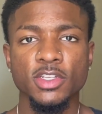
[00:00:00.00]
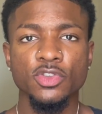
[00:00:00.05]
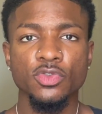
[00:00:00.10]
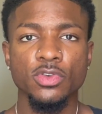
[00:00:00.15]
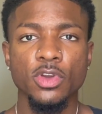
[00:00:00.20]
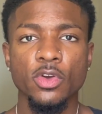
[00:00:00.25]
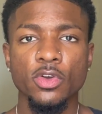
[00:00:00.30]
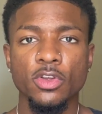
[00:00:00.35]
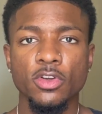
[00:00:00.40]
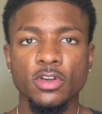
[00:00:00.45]
you
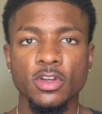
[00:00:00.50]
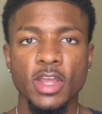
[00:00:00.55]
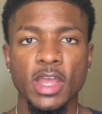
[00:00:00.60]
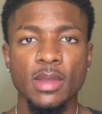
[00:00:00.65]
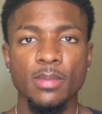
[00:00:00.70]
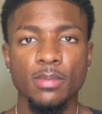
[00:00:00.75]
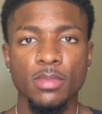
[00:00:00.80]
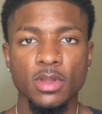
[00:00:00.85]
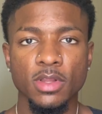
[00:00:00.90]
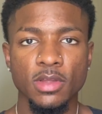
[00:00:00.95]
know you're
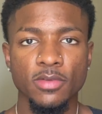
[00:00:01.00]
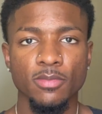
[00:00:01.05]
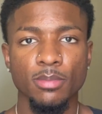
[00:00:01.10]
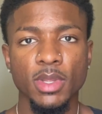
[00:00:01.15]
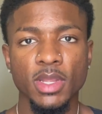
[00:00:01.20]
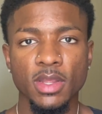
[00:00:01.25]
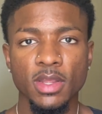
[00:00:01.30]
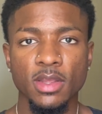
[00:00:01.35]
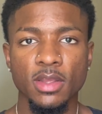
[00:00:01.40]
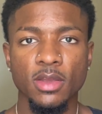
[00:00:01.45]
capable of
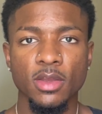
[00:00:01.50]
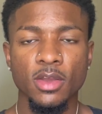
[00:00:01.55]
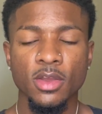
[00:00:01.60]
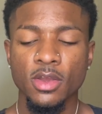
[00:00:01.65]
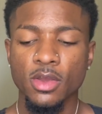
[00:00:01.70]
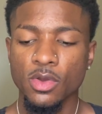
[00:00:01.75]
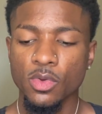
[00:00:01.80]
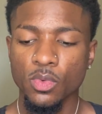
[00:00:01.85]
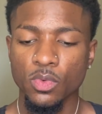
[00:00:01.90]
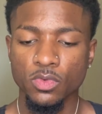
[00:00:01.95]

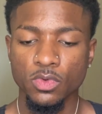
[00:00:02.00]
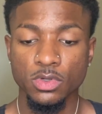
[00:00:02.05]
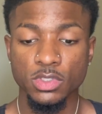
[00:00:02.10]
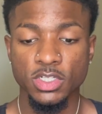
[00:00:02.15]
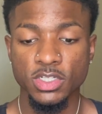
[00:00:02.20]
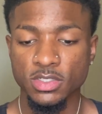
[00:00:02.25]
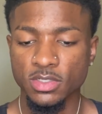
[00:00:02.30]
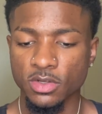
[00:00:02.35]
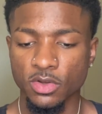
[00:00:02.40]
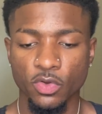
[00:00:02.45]
being, will
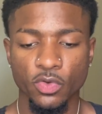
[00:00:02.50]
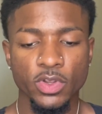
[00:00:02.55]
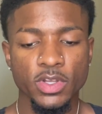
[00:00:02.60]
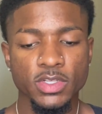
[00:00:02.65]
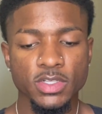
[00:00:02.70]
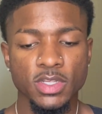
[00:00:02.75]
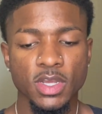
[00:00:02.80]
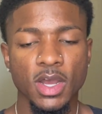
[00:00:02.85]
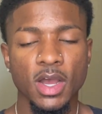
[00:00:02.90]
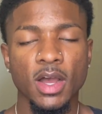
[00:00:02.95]
just
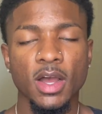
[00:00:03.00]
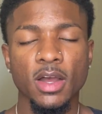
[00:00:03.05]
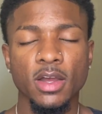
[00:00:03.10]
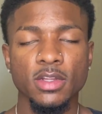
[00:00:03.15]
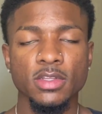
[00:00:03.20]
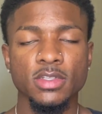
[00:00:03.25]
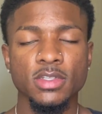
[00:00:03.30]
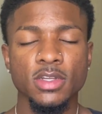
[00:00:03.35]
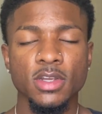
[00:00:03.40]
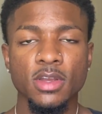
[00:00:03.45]
increase the
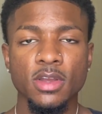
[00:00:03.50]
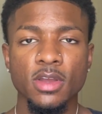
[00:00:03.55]
odds